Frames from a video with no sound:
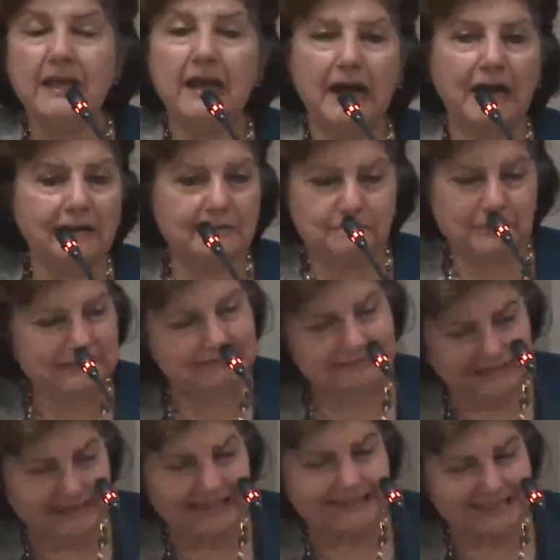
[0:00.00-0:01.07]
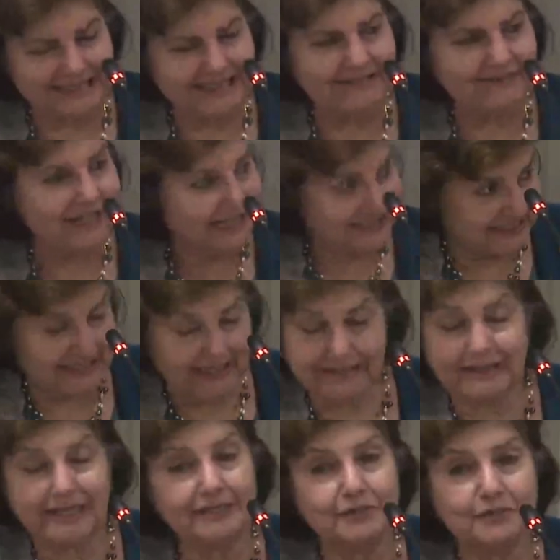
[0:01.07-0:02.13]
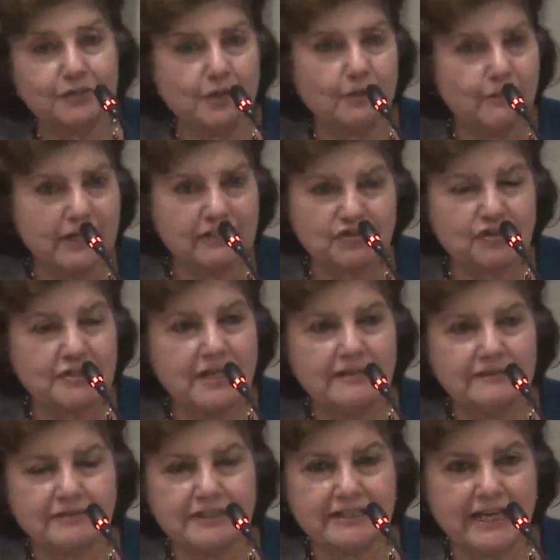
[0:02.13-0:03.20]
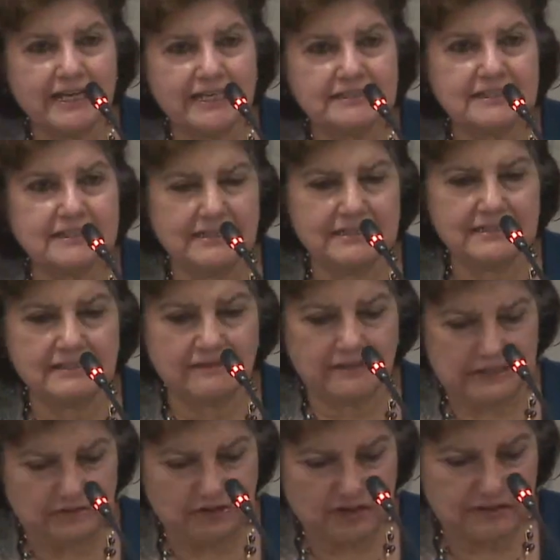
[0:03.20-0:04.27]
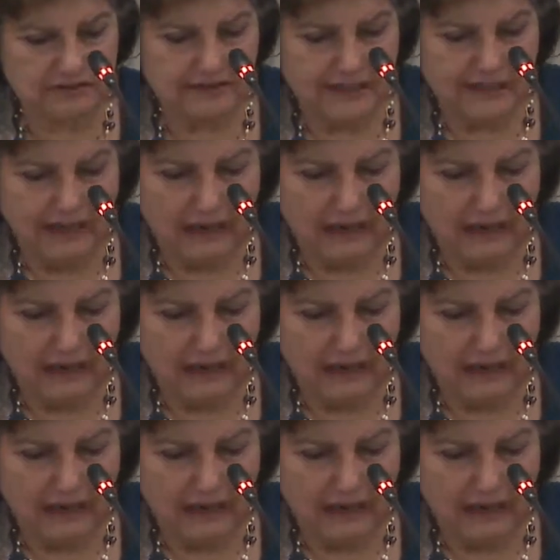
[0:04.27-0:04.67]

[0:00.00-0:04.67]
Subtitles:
But let's leave that aside. Thank you so much for that intervention.